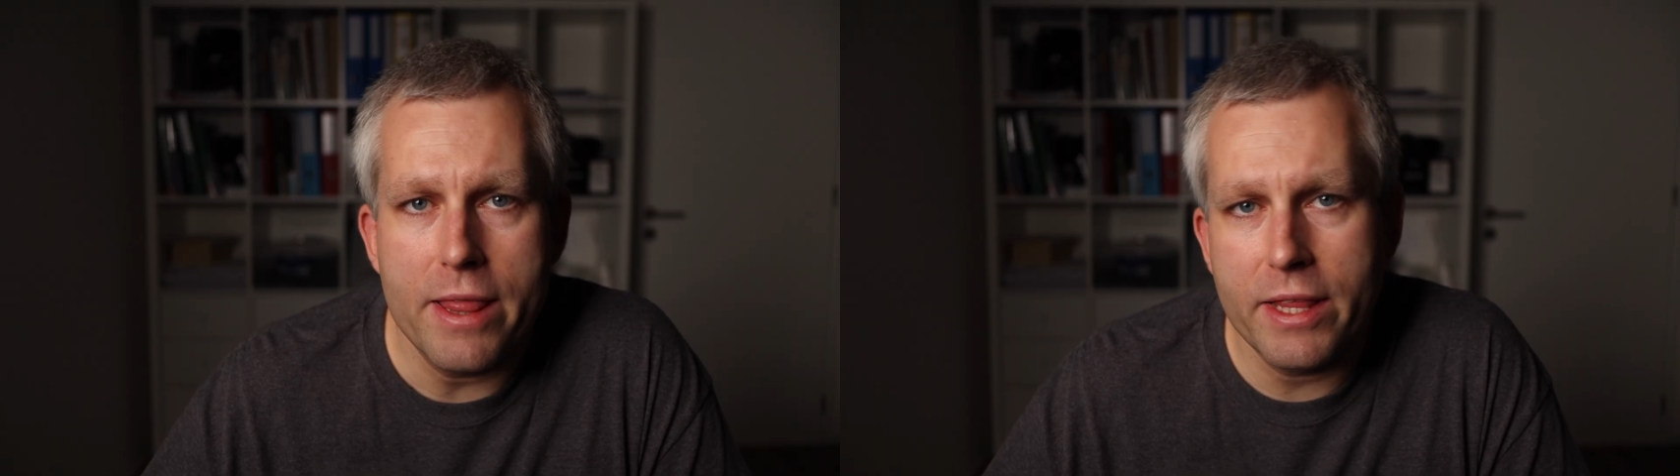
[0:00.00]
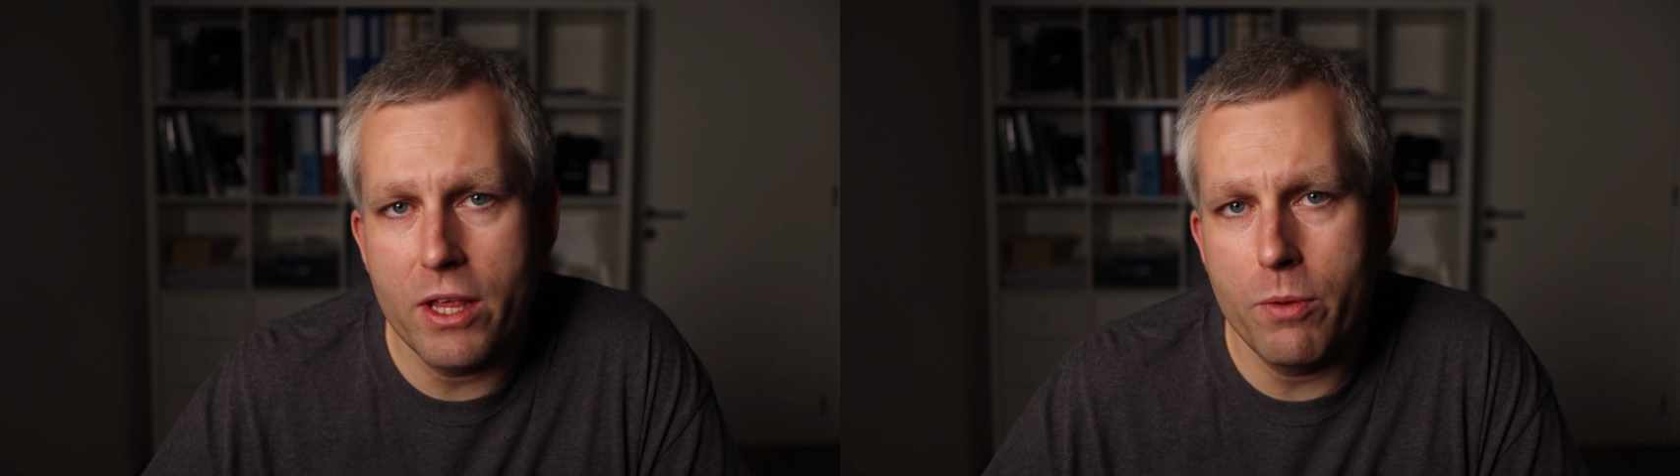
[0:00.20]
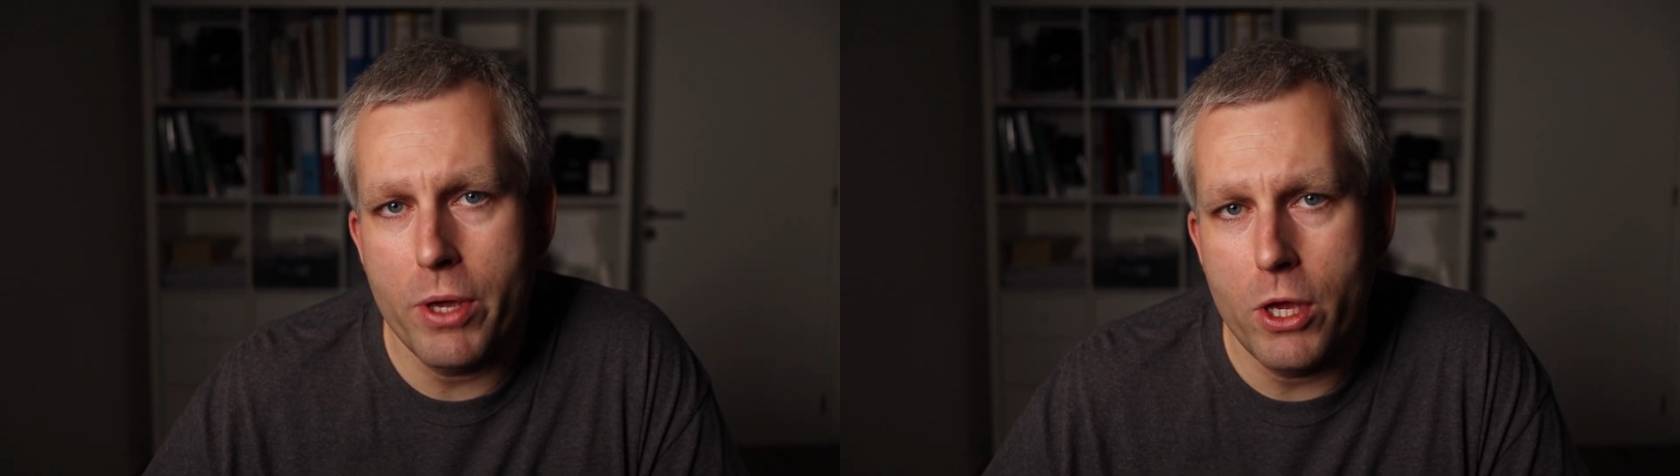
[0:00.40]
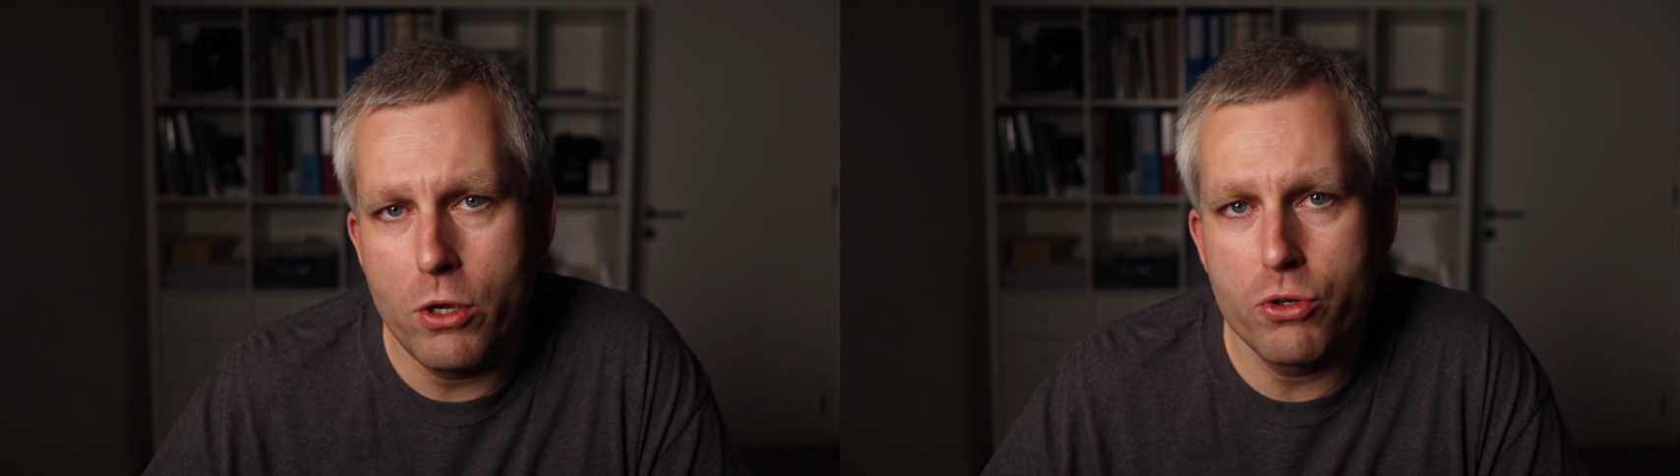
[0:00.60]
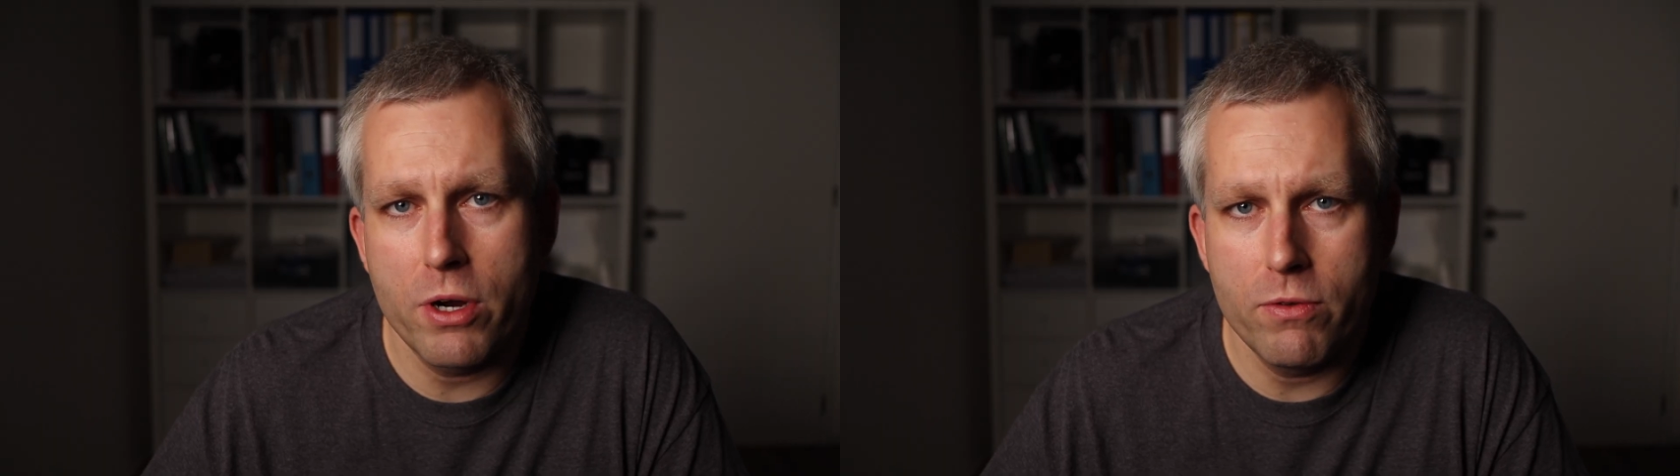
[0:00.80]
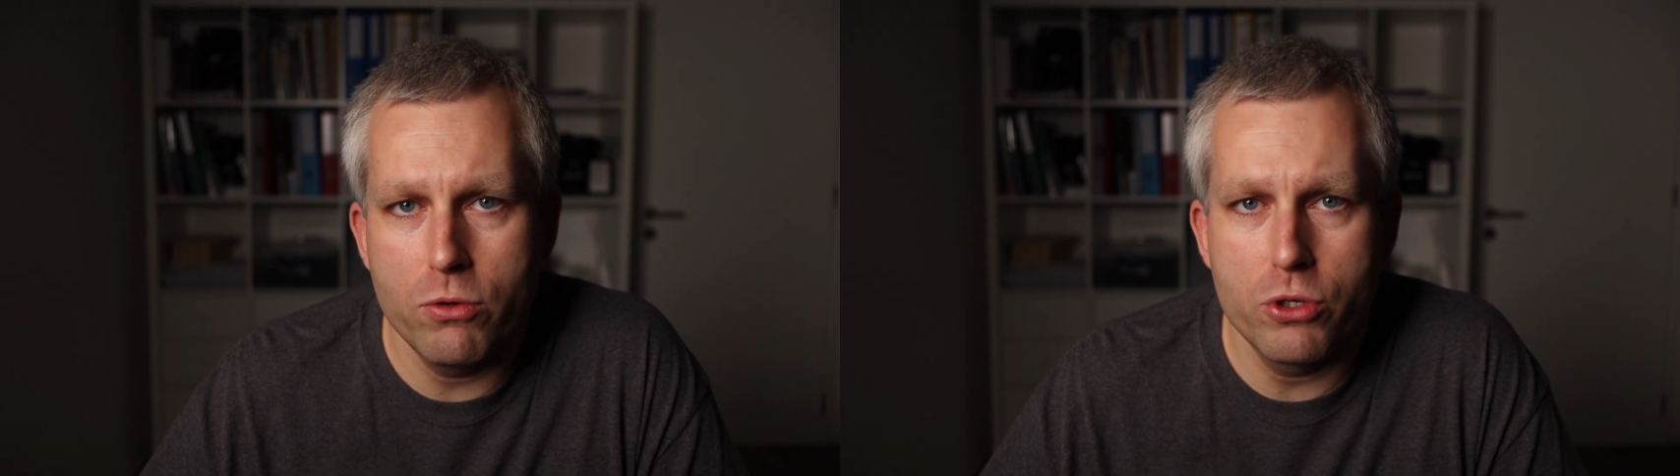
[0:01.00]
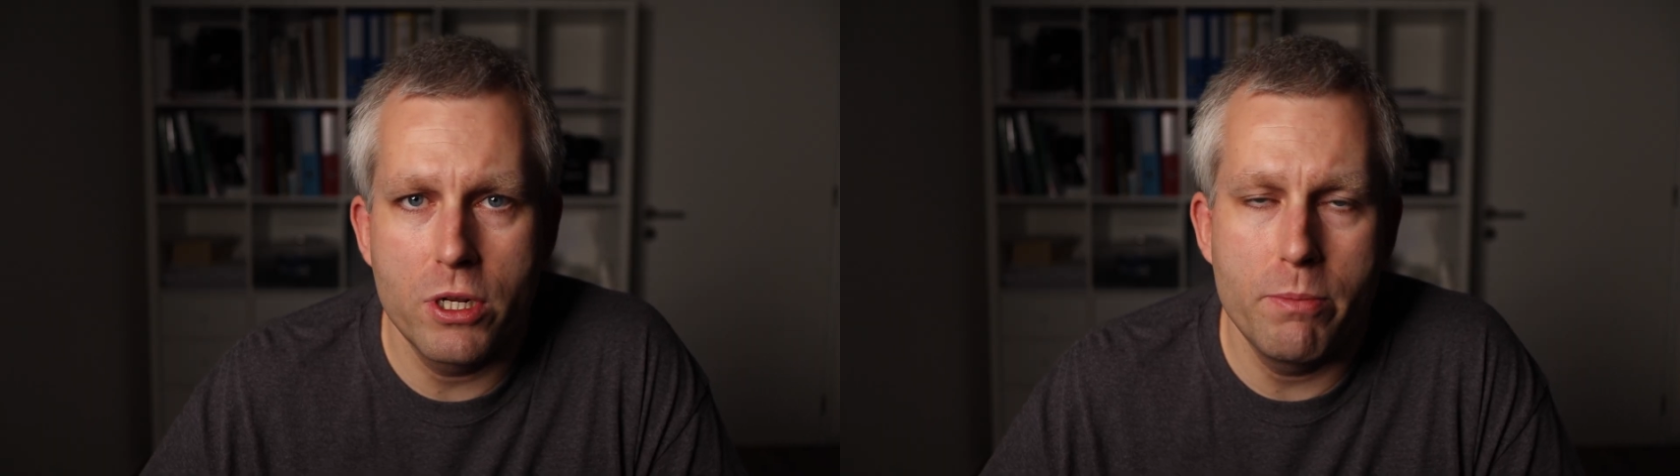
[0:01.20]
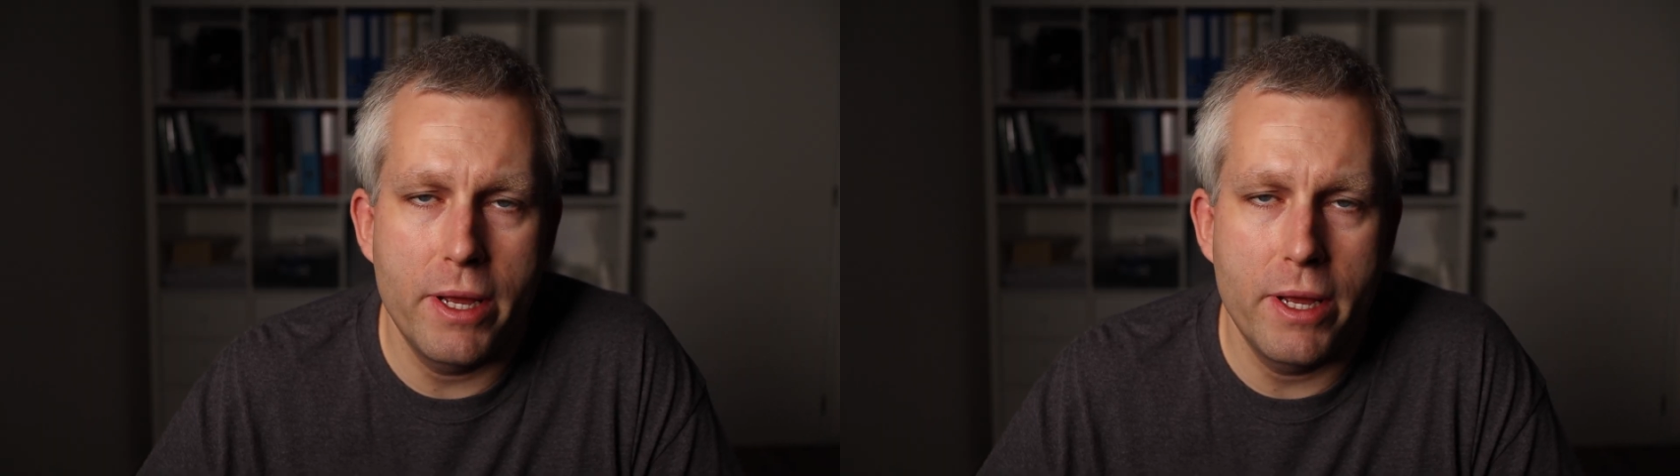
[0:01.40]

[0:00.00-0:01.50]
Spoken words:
I think there'll be a huge revolution in